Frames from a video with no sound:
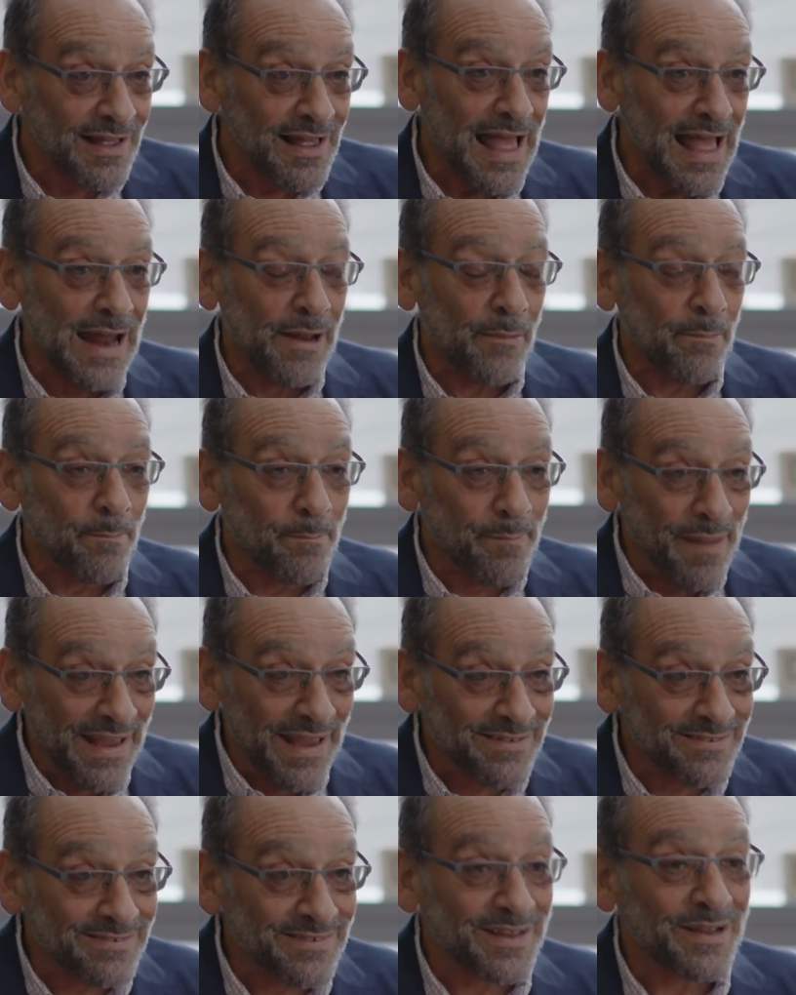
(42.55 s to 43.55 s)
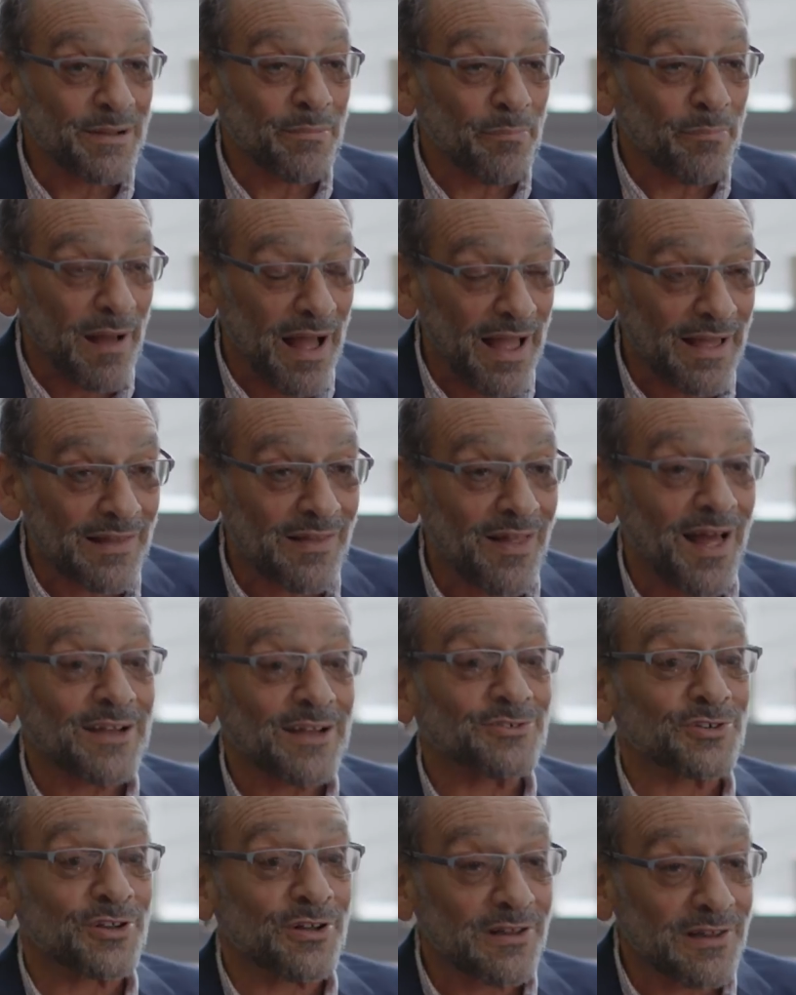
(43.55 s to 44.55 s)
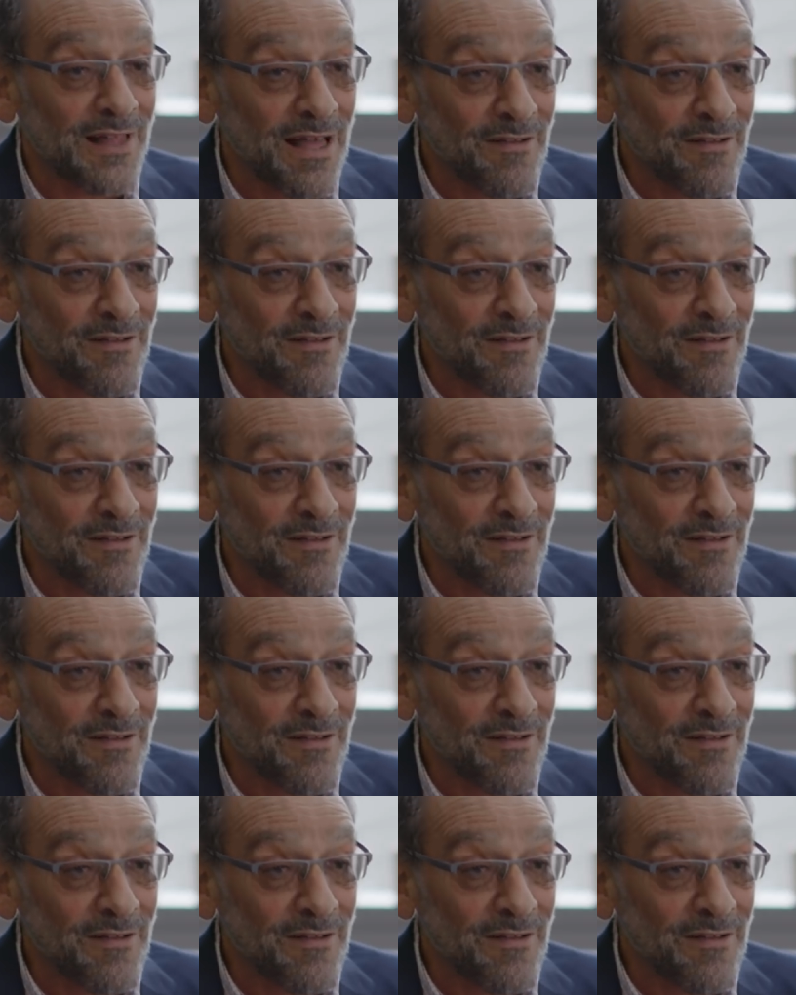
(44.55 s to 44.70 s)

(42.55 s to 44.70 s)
at a basic biological